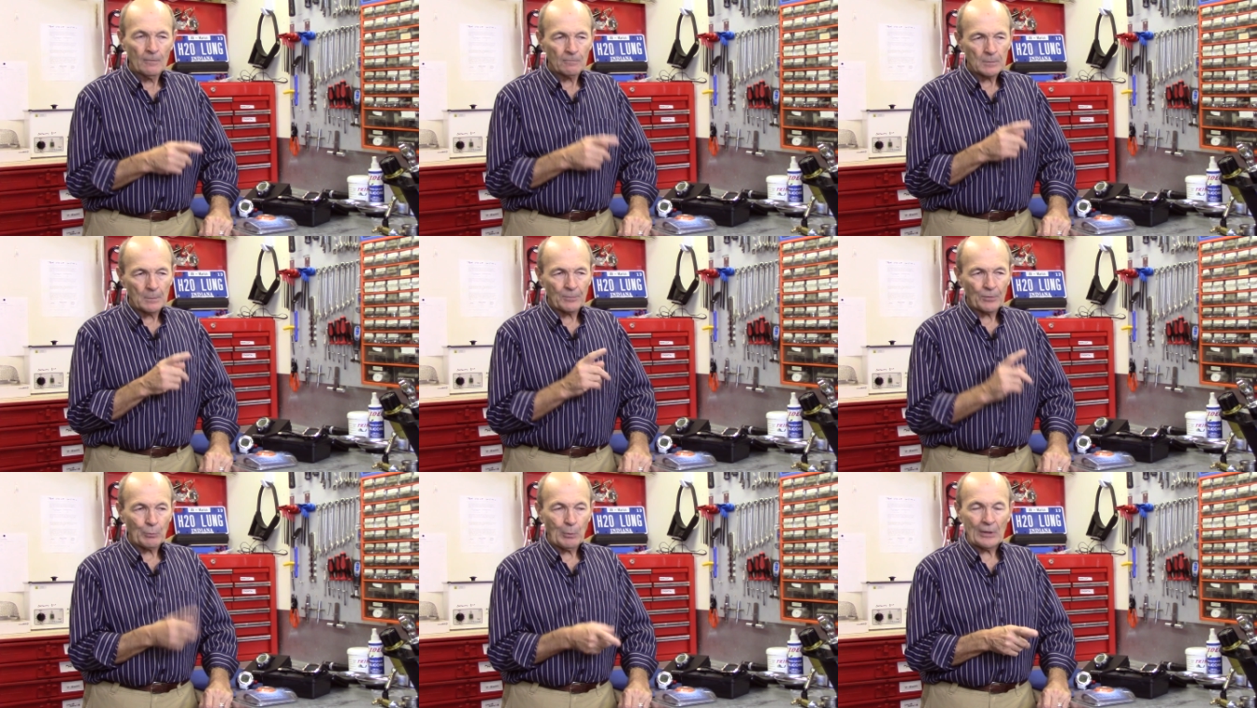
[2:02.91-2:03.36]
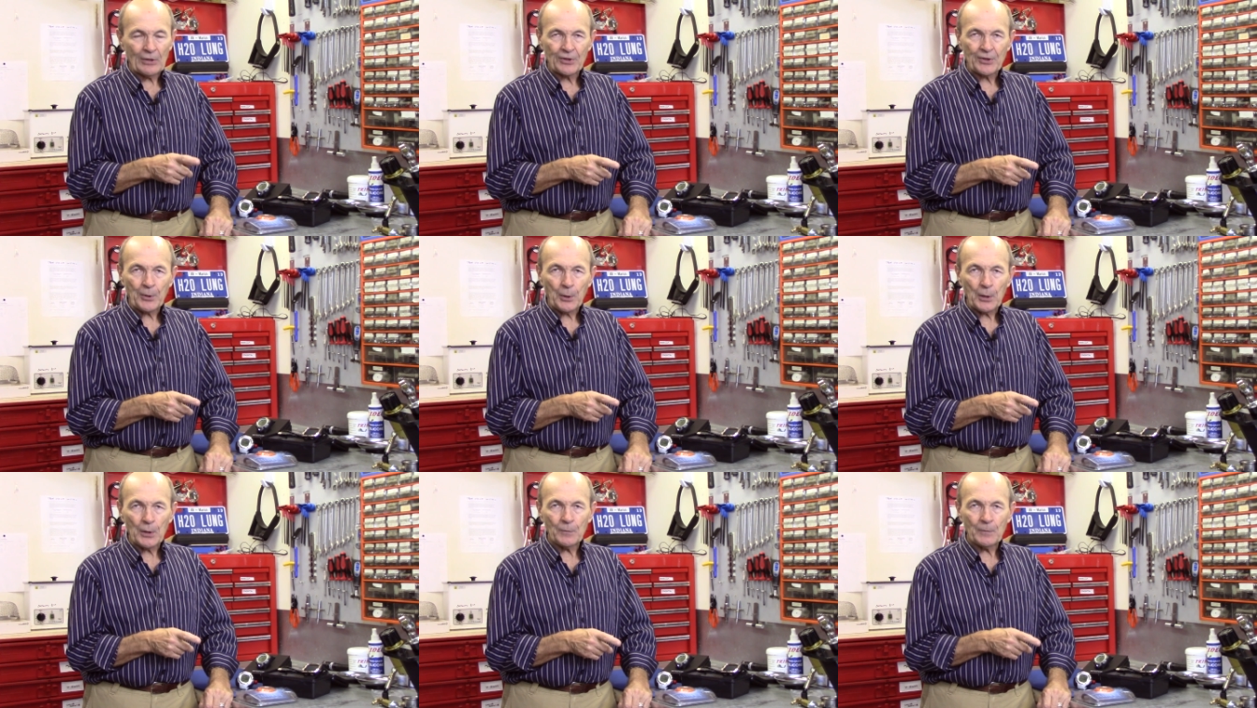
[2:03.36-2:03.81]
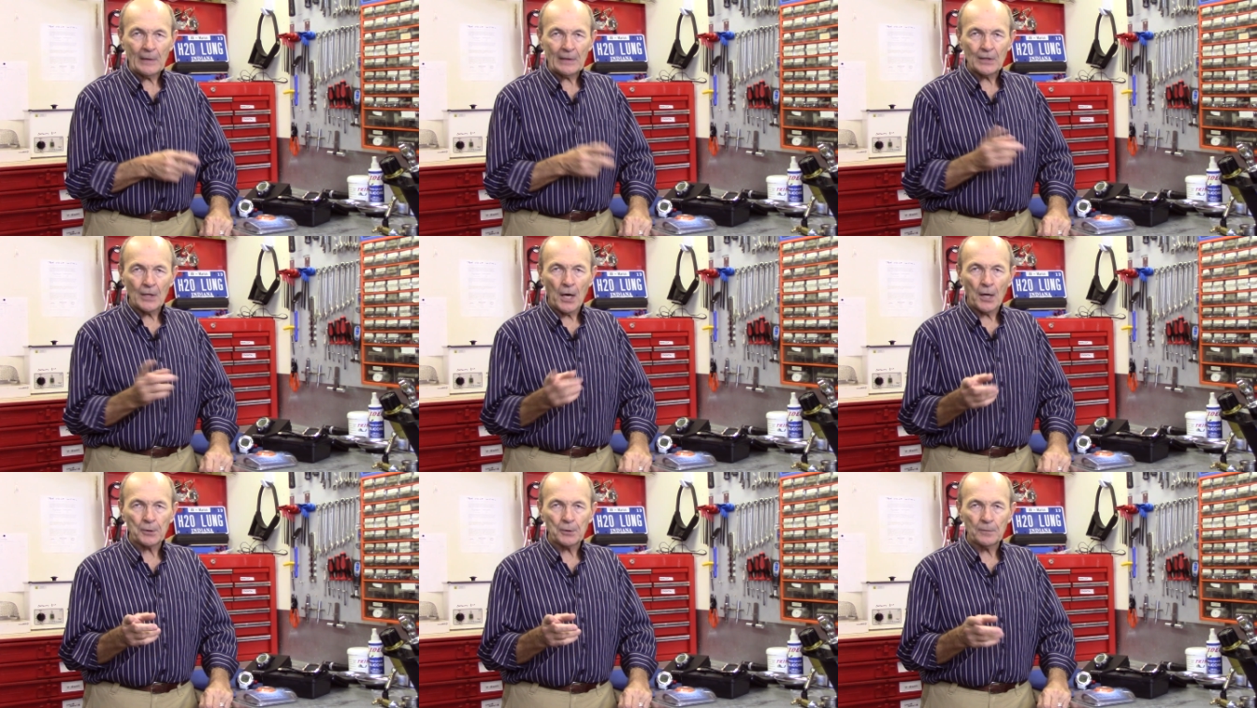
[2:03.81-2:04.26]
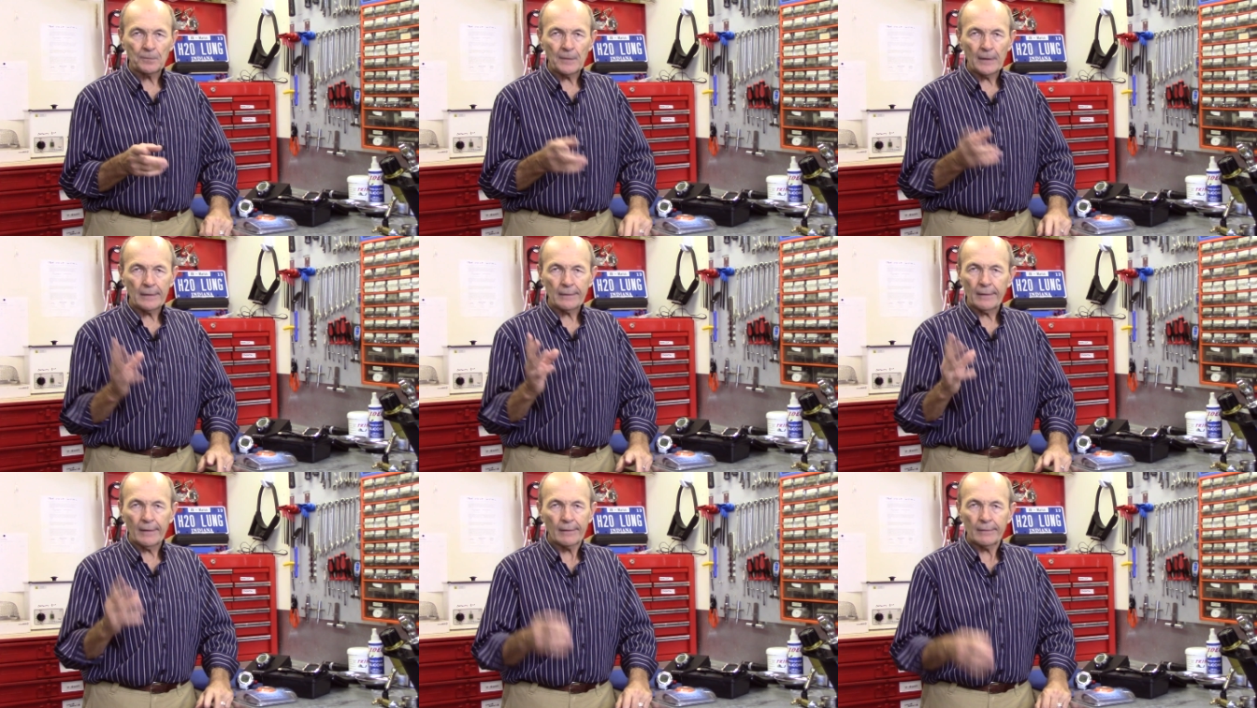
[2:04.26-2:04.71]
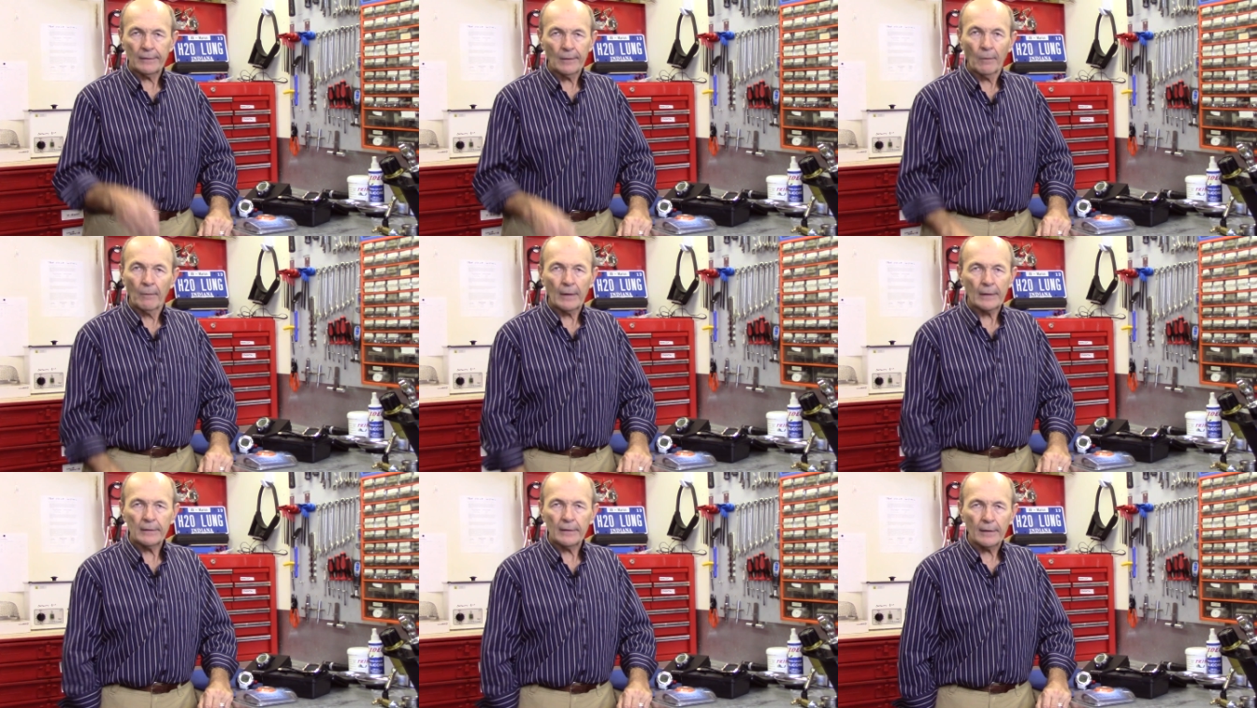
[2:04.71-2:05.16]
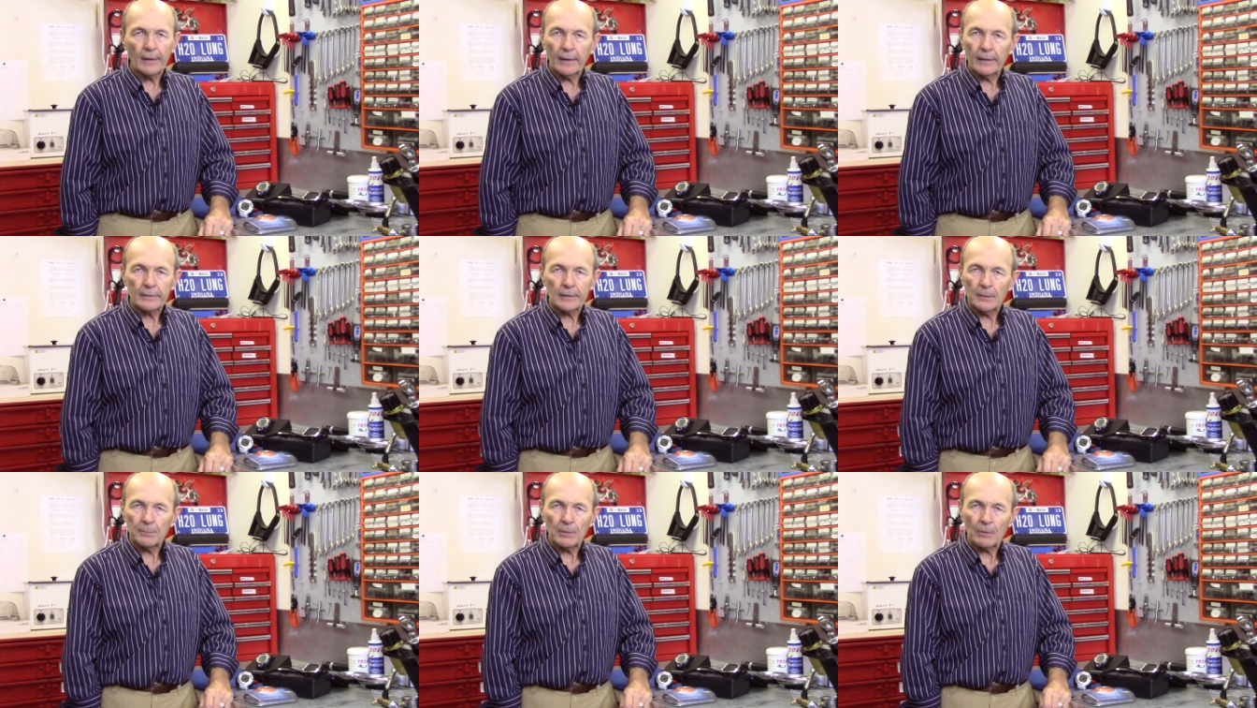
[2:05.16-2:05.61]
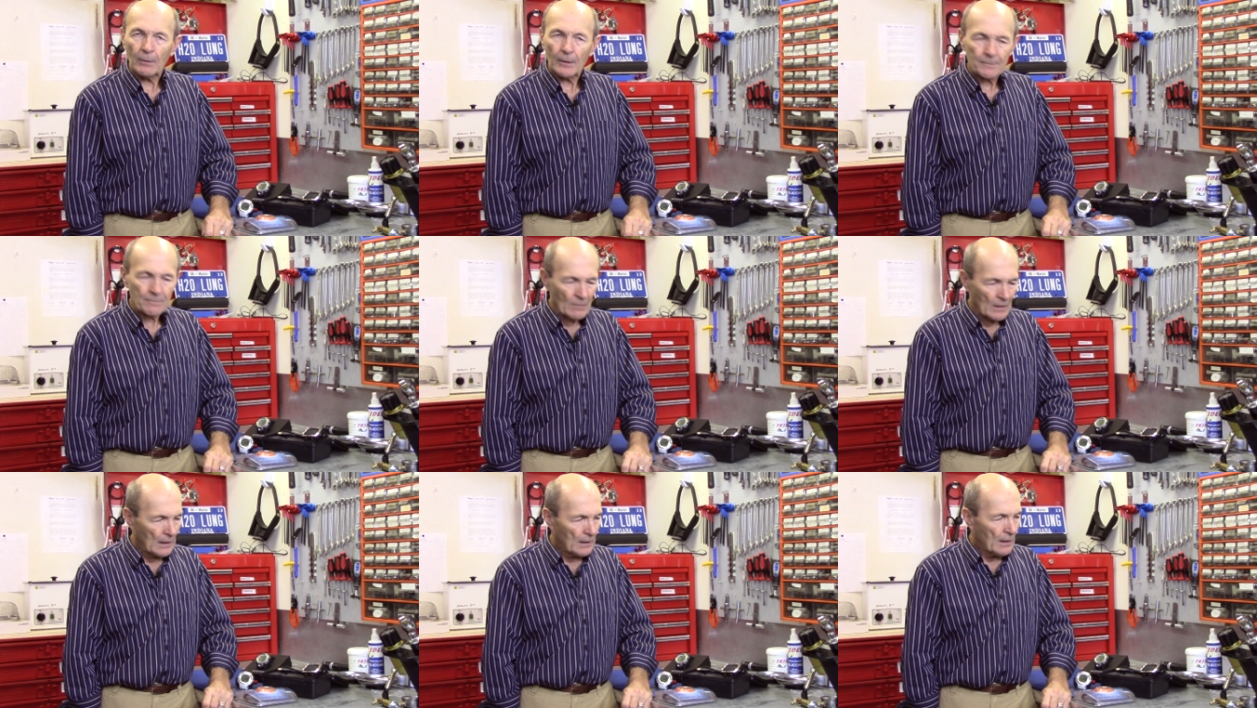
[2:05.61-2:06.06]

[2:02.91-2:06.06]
from between 30 feet and 100 feet, and you no idea how deep you were.